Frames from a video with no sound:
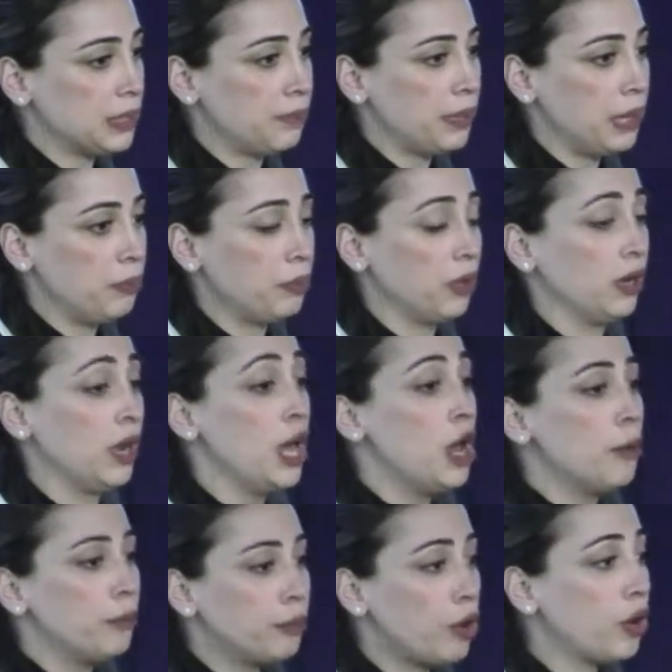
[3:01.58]
people,
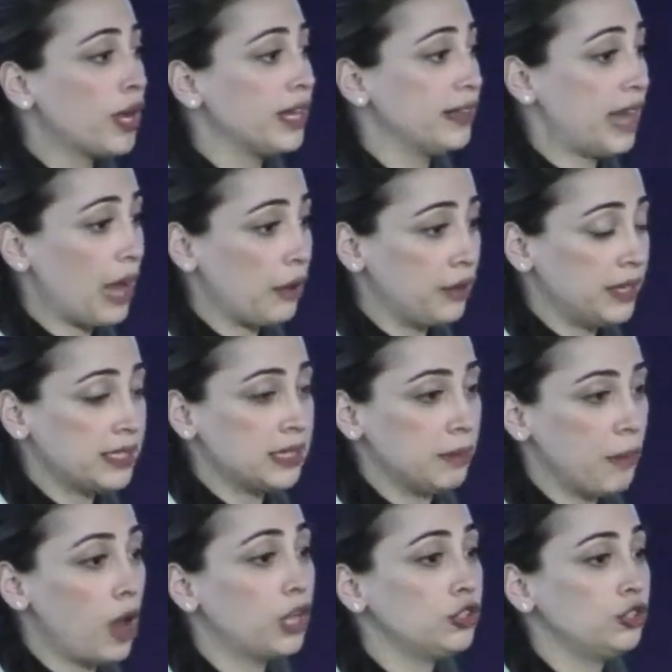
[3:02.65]
broke it down into
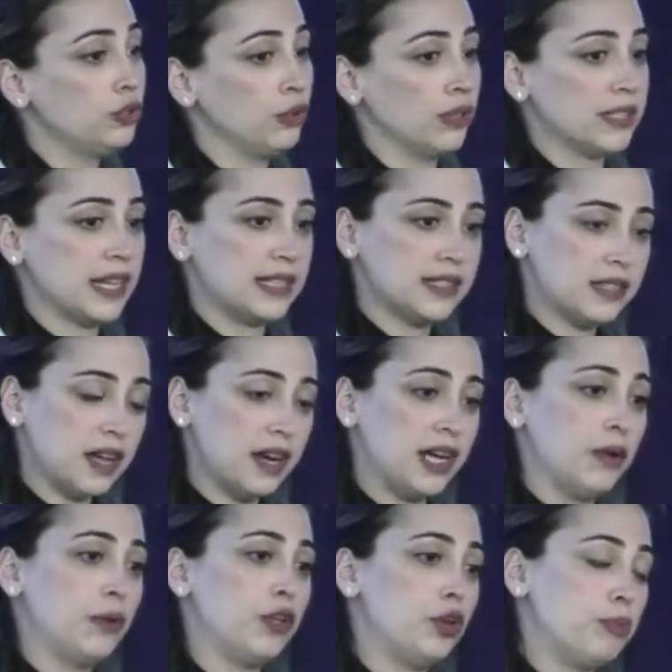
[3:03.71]
modules, and suddenly
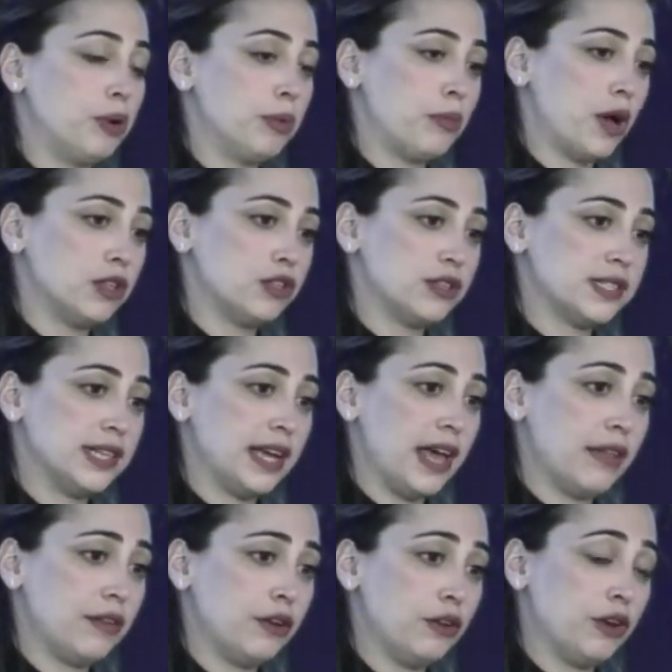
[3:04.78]
when you put modules
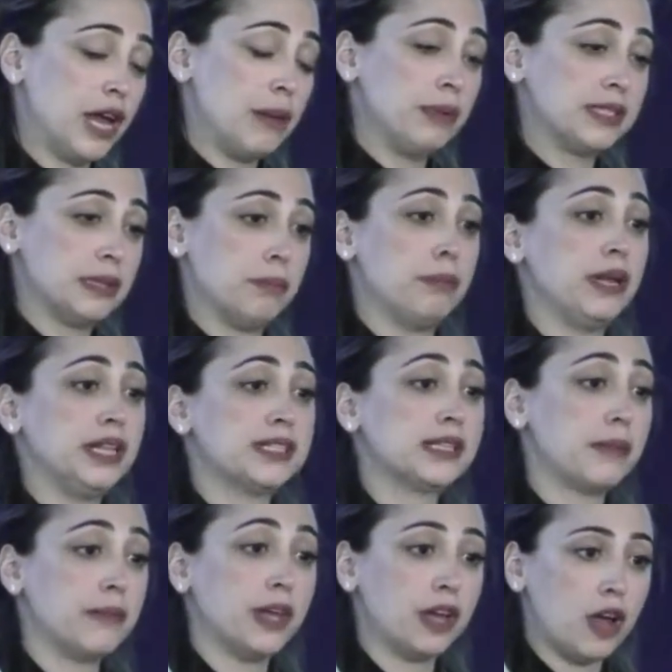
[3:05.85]
together, you're able to build
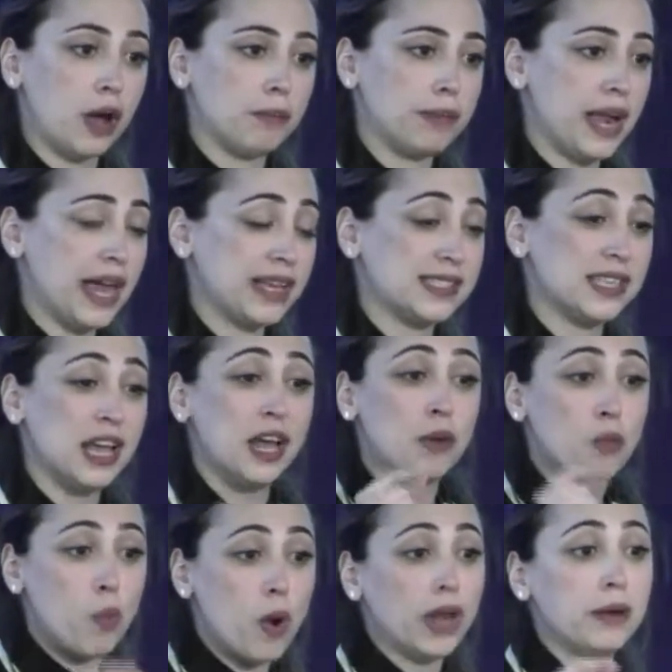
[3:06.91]
something complex
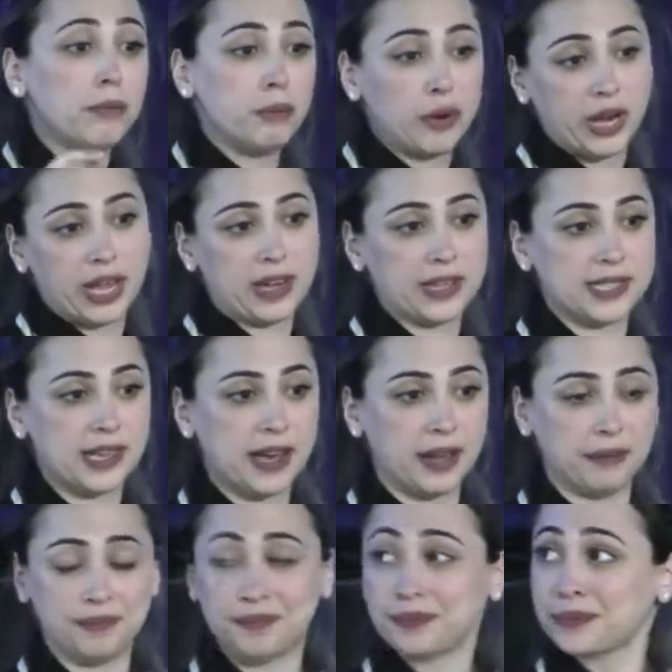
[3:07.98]
one brick at a
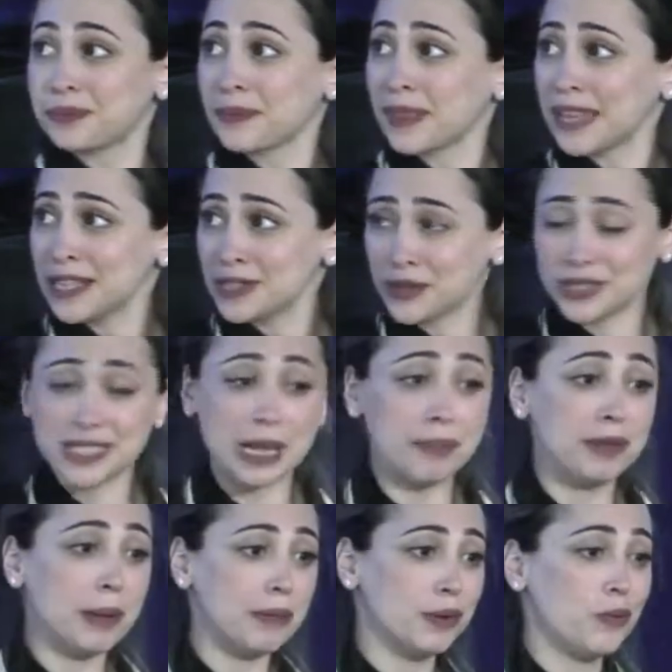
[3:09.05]
time. So step
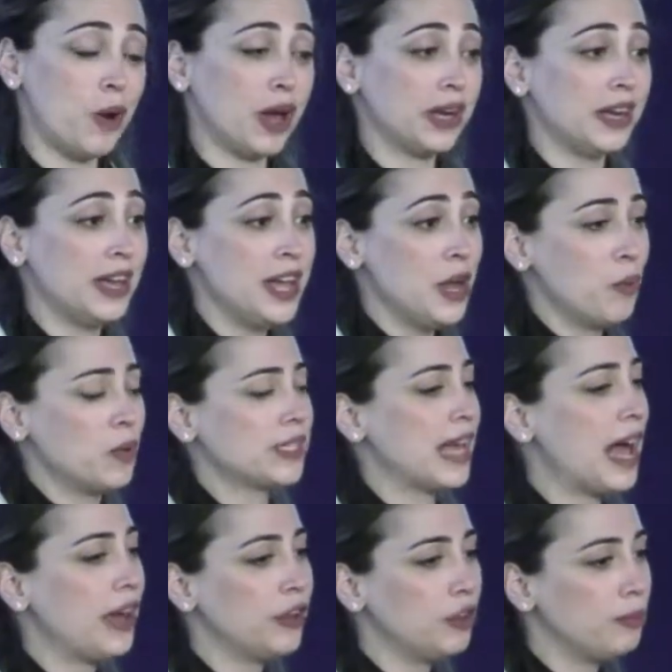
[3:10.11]
number one was,
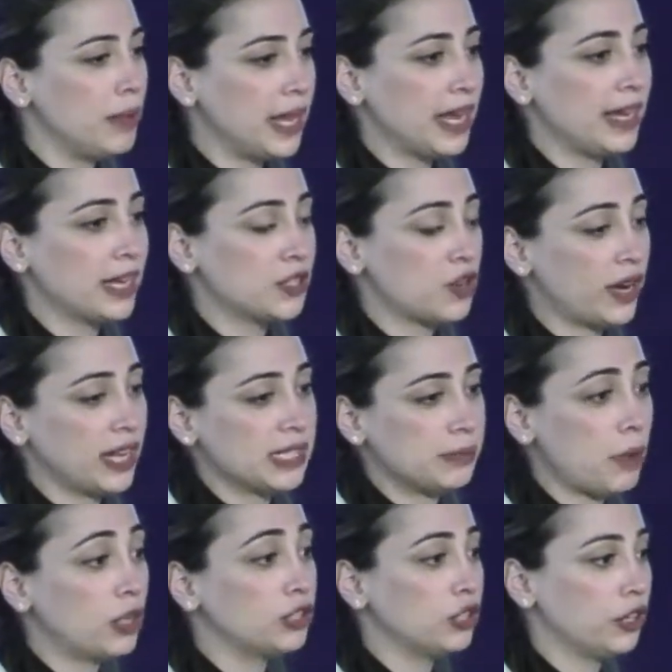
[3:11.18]
how do you make electronics
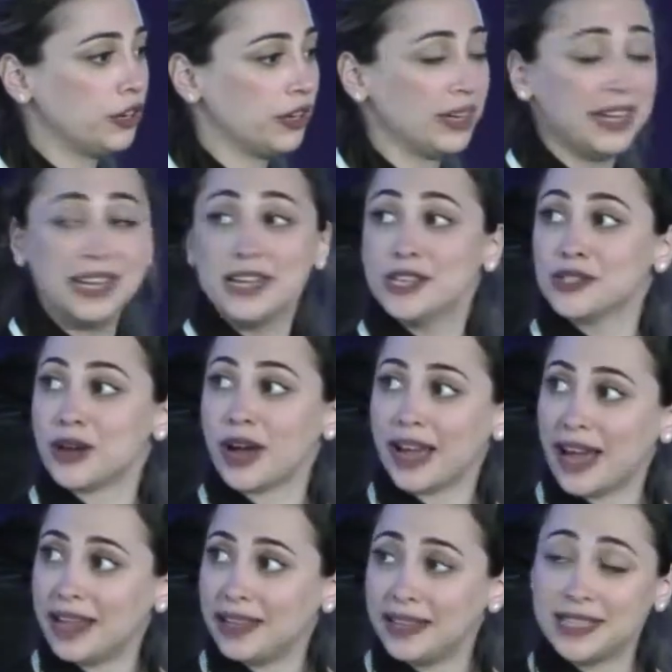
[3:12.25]
modular?
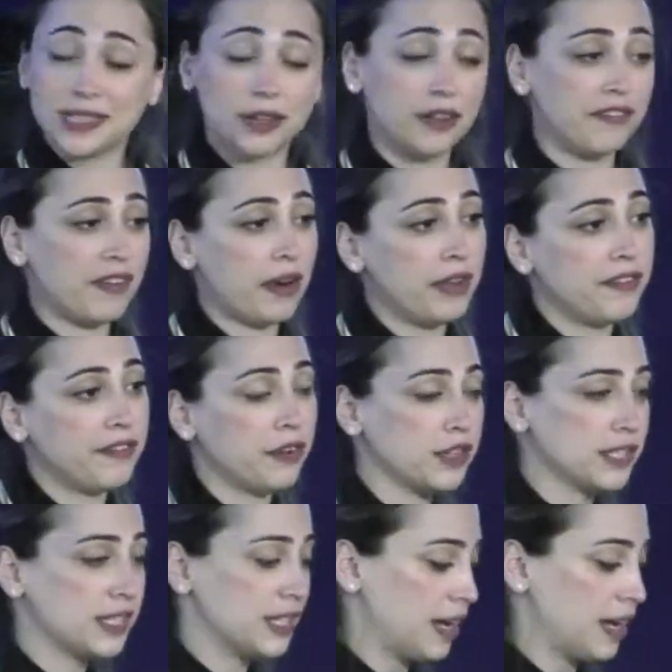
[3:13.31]
So these are the very first